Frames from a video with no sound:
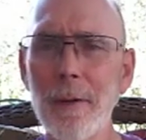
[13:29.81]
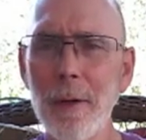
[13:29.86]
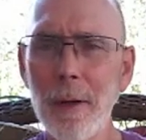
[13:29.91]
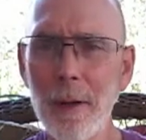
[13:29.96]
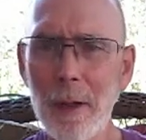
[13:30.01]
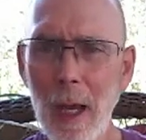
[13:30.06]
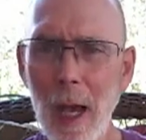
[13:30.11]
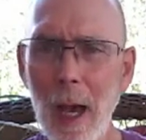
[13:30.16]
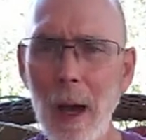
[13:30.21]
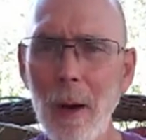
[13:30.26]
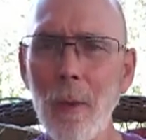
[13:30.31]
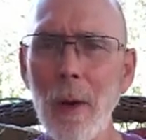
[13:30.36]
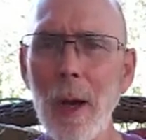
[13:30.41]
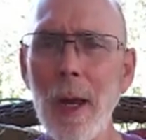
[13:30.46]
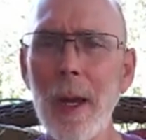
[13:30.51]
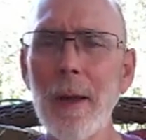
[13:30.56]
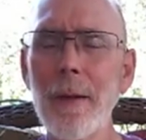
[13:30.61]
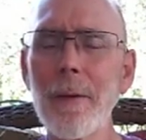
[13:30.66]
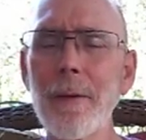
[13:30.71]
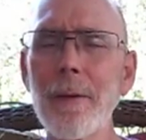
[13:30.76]
to
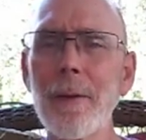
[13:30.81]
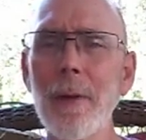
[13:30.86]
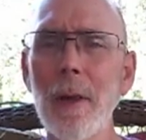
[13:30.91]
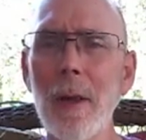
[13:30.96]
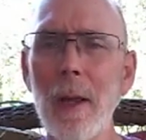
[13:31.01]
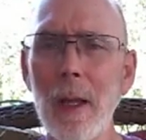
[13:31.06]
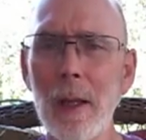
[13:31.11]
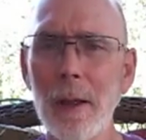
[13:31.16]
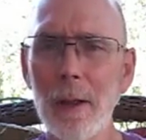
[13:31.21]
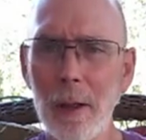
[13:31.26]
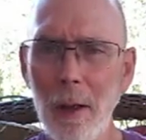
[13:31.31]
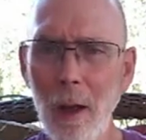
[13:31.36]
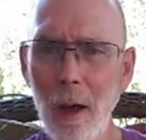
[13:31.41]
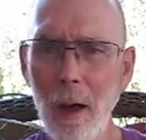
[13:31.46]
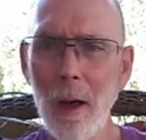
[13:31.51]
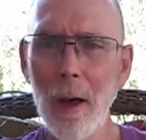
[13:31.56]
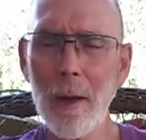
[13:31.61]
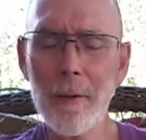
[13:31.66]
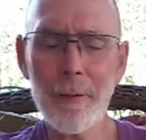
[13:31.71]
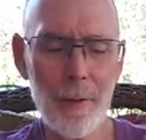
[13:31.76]
Yahweh's
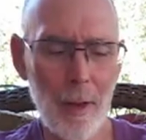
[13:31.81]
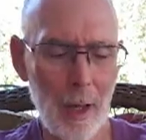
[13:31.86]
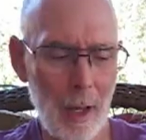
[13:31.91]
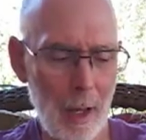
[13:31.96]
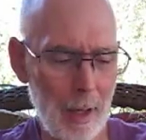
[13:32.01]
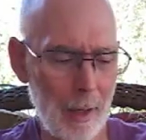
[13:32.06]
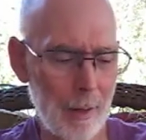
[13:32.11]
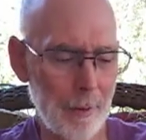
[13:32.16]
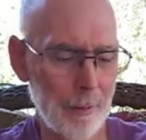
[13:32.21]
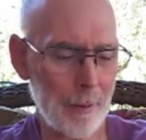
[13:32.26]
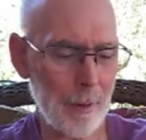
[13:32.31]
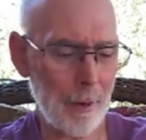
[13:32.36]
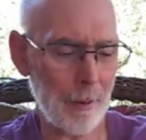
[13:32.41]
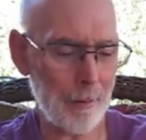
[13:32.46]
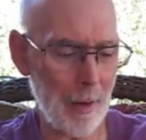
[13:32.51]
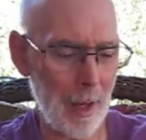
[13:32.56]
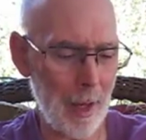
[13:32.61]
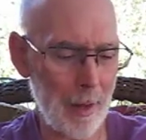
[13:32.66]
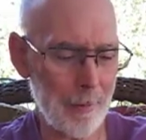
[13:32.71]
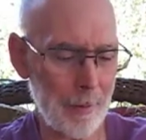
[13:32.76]
laws and
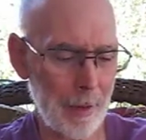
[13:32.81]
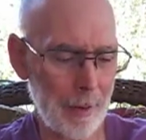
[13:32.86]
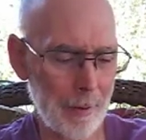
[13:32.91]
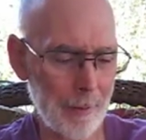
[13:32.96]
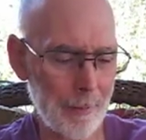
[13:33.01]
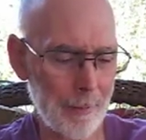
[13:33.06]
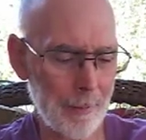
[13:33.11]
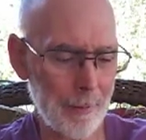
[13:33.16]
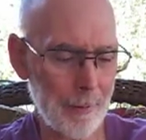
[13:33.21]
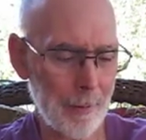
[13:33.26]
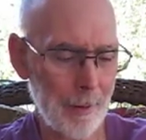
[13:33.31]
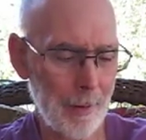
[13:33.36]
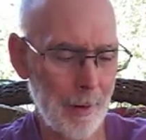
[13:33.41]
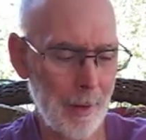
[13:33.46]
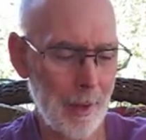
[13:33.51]
commandments.